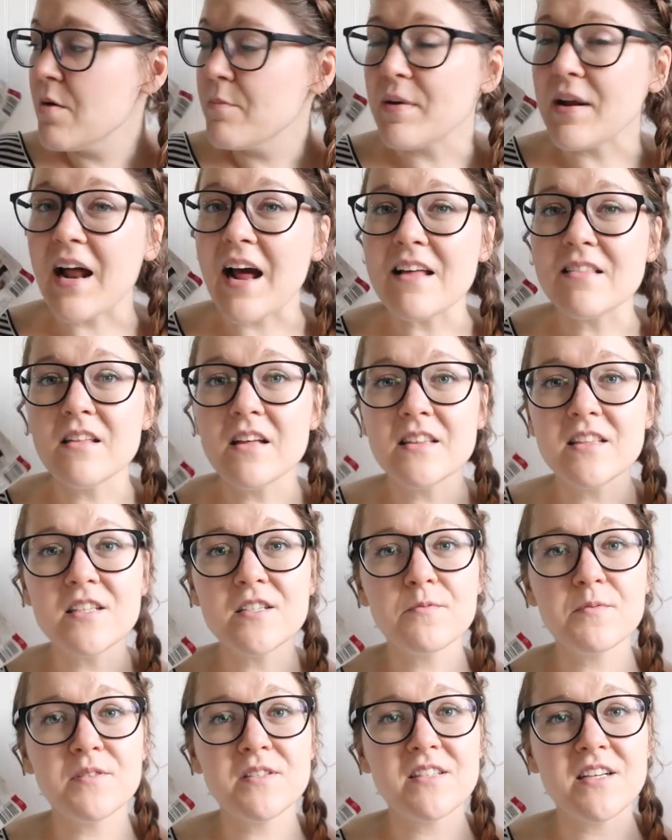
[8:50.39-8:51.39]
But I thought
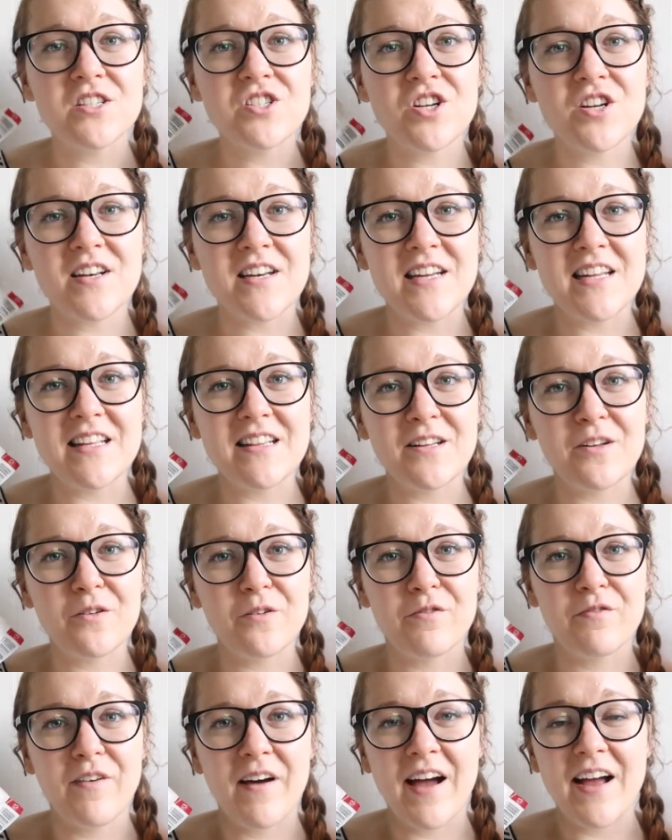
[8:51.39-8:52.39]
this was such a neat
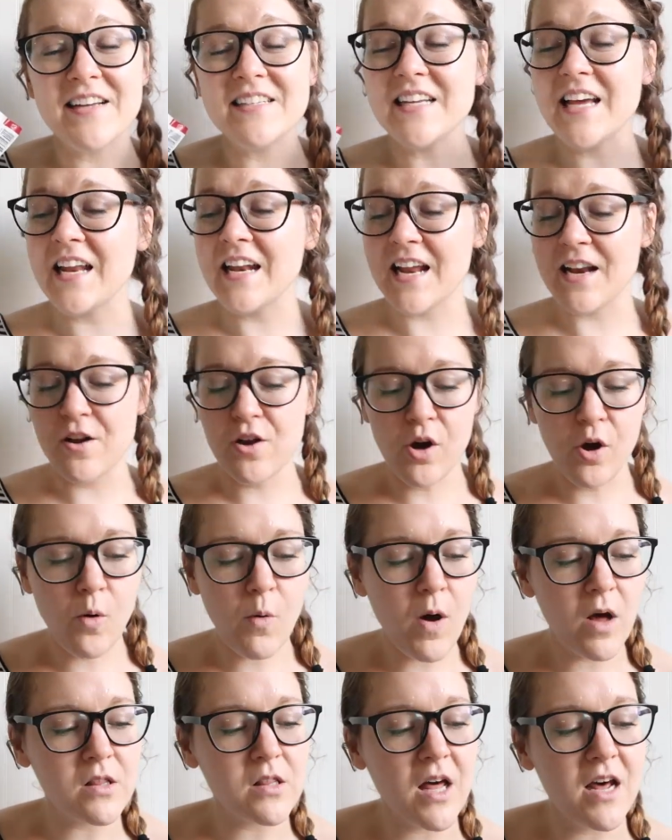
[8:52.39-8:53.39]
little find, and I
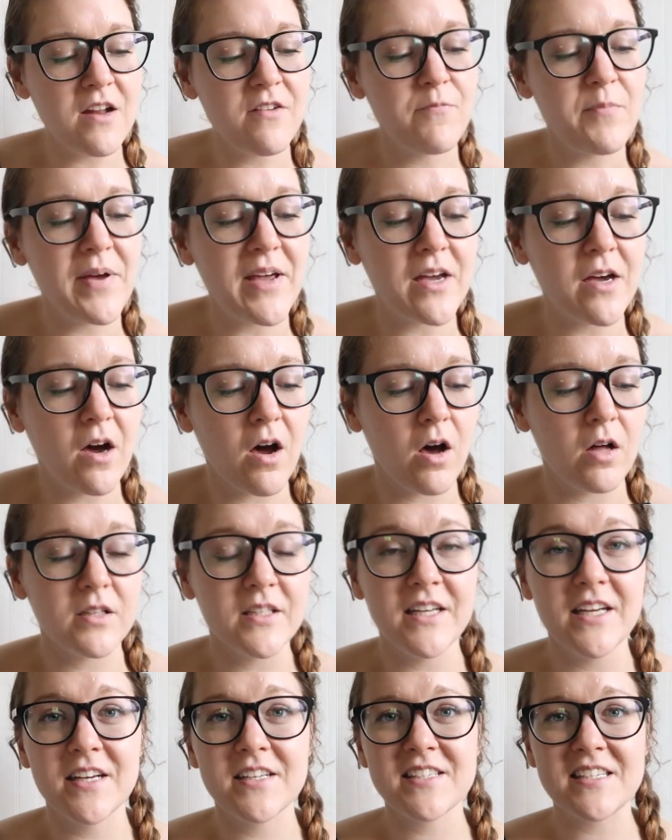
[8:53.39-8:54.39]
know a lot of my
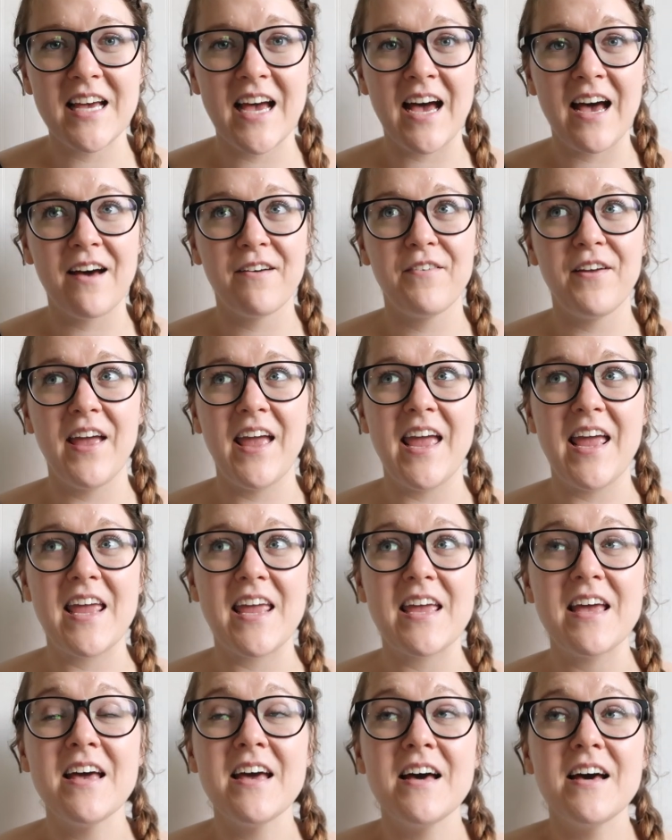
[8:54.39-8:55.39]
colleagues have
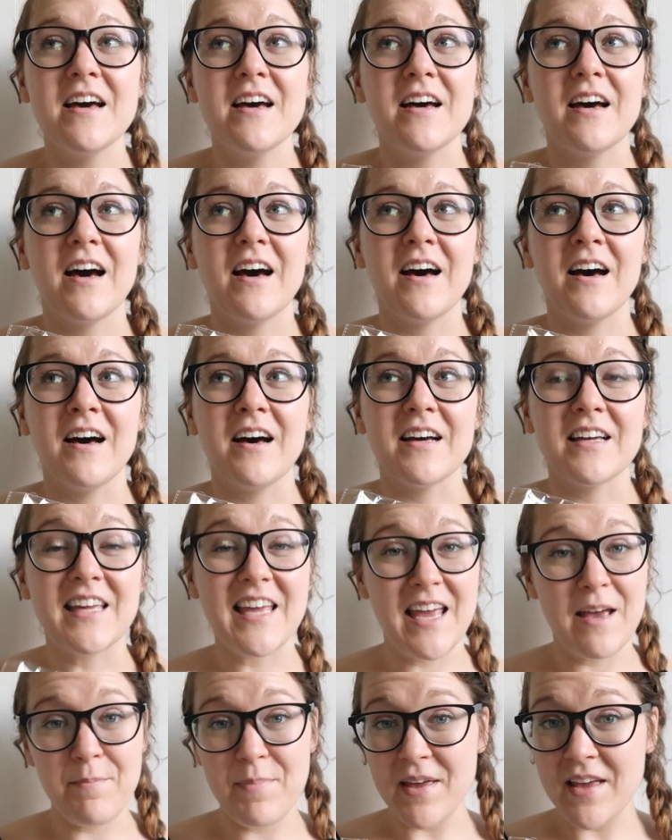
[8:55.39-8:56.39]
a
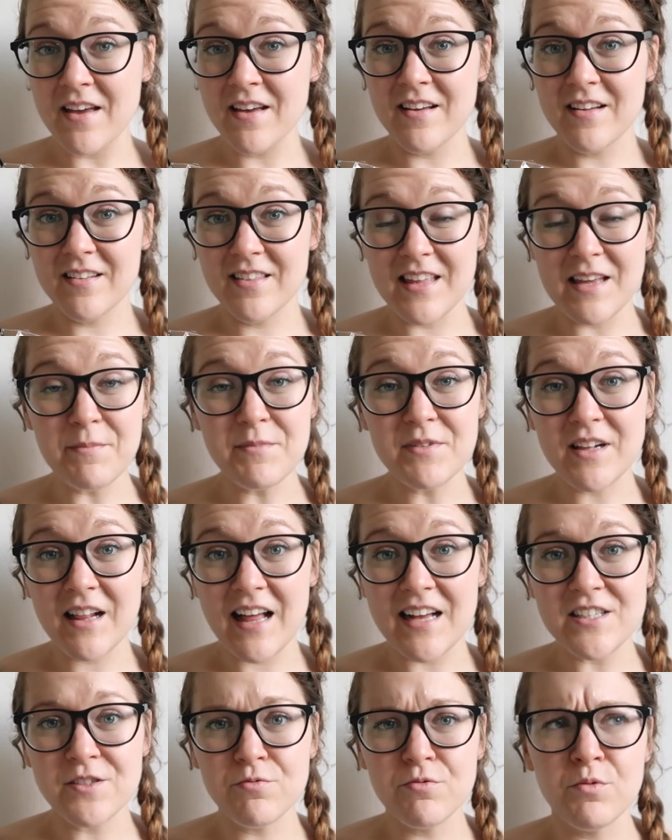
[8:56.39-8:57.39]
camping themed
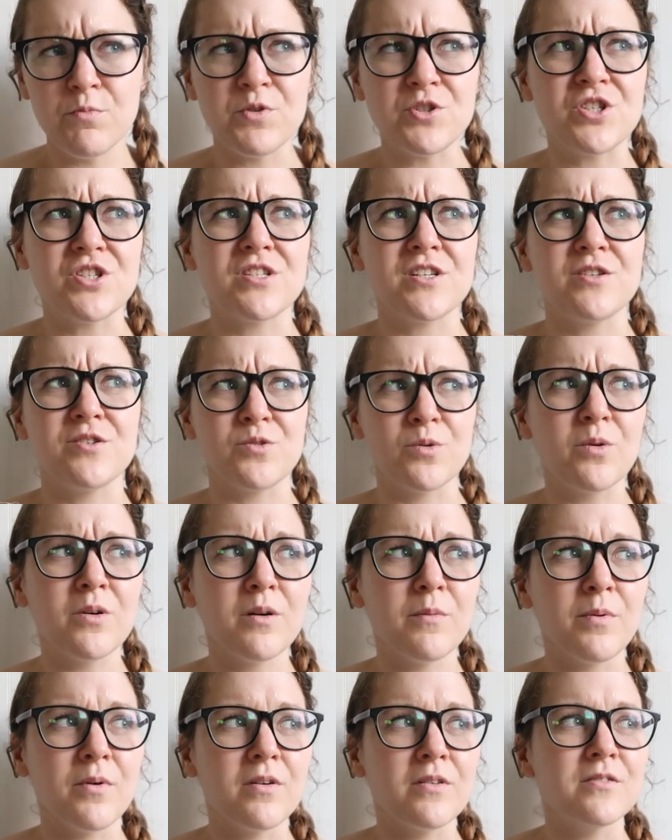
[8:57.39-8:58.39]
classroom, which is
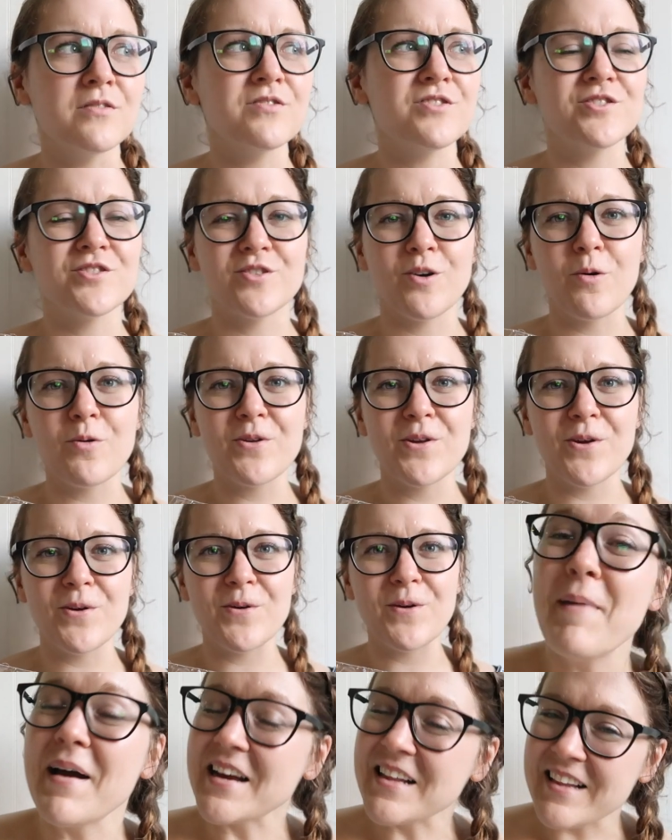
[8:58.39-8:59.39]
adorable, so
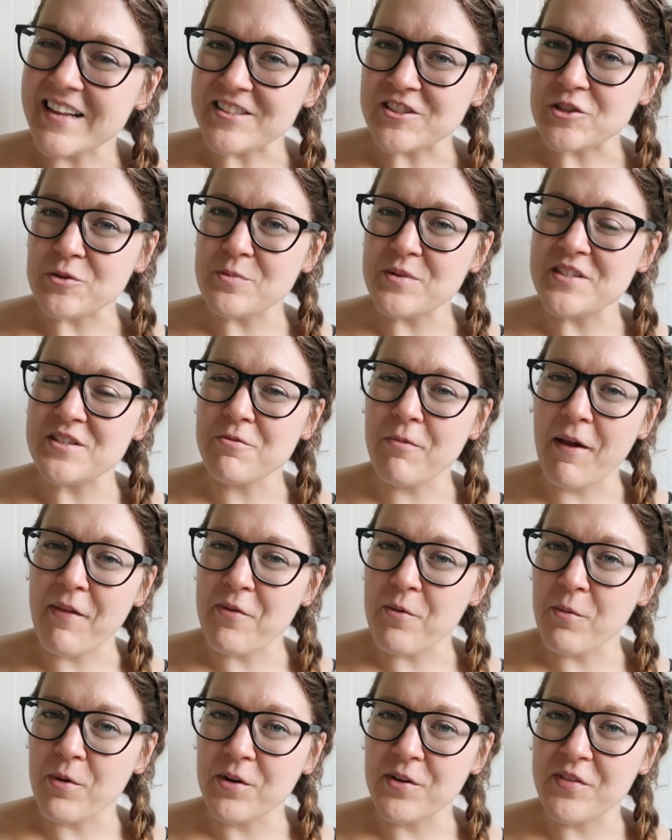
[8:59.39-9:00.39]
cute. My classroom is
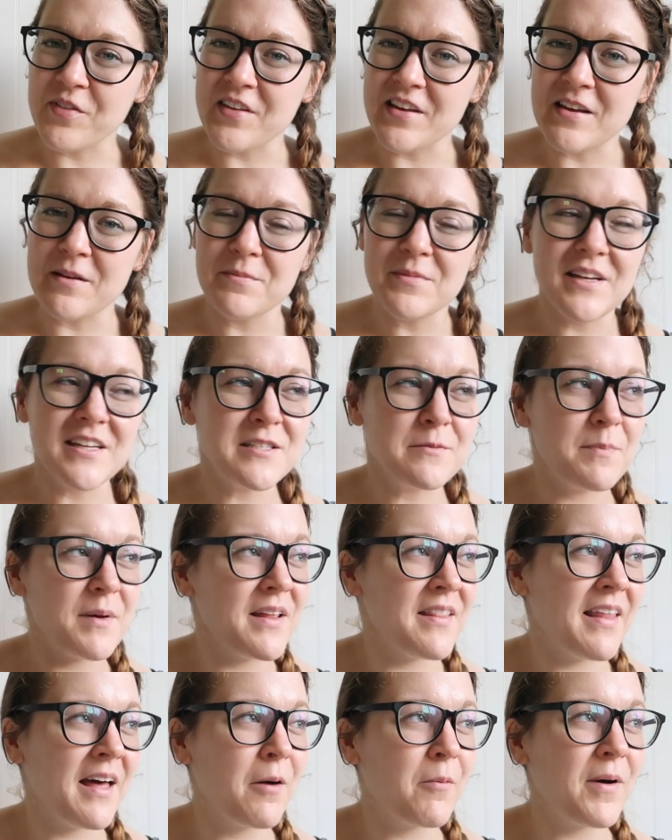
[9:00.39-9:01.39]
around the world themed. It's
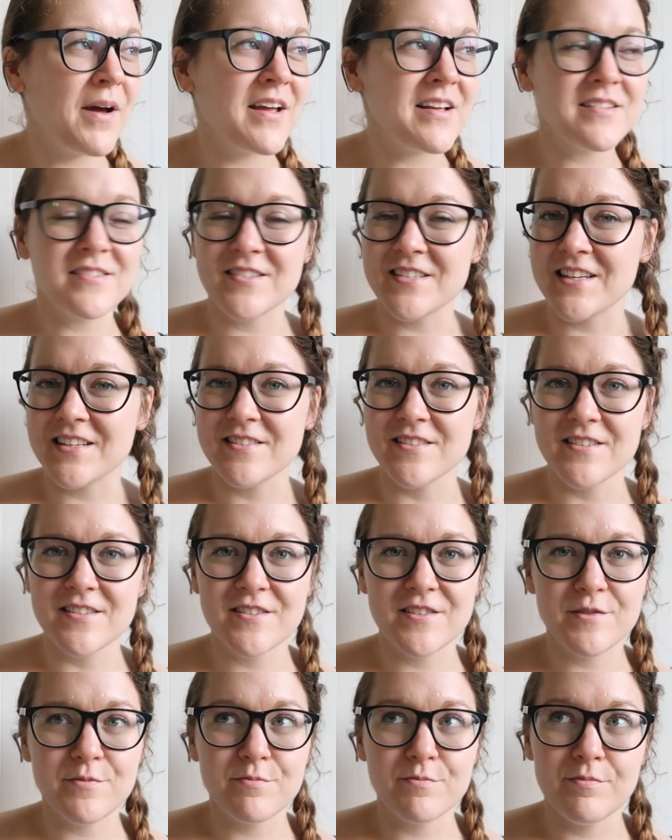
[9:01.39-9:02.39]
been that way
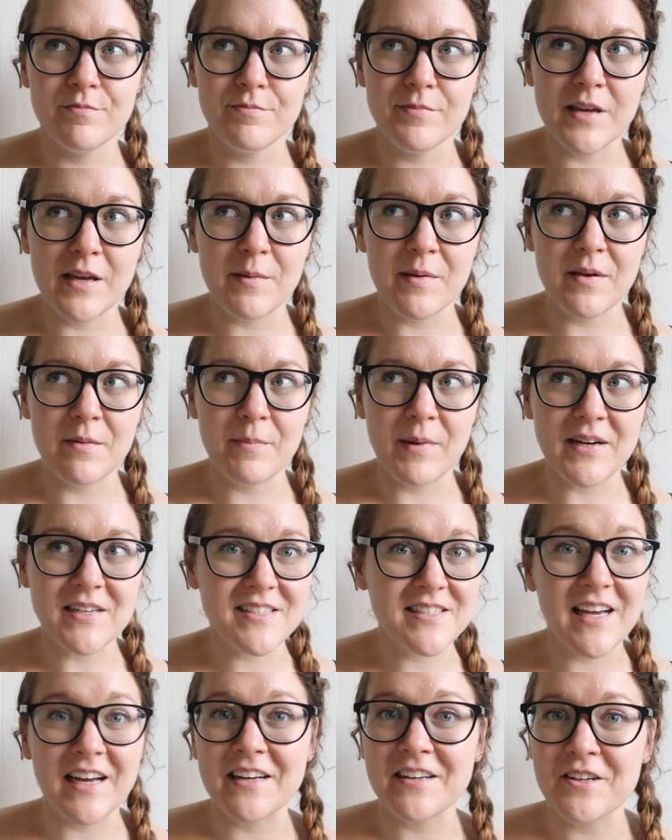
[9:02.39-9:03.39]
since maybe my
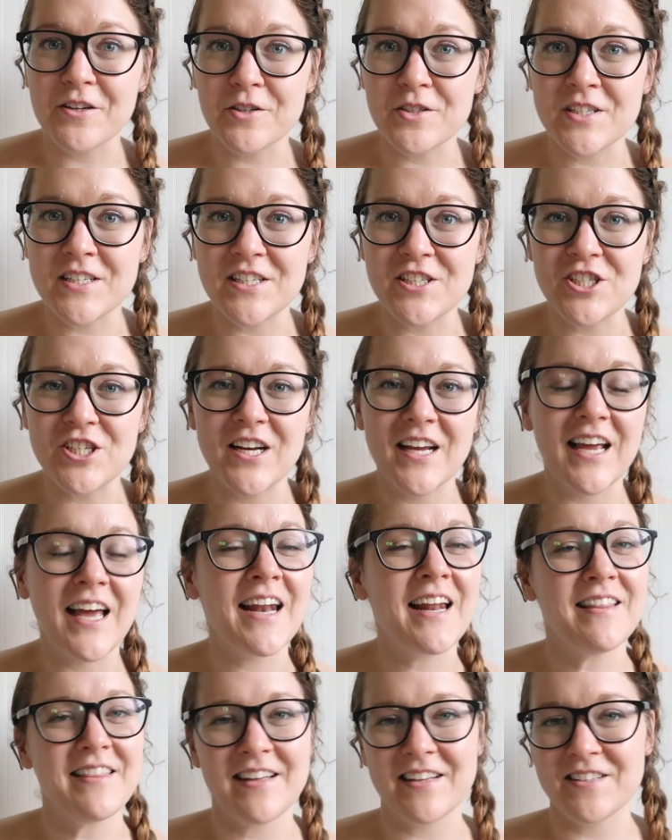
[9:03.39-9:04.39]
second year teaching, and I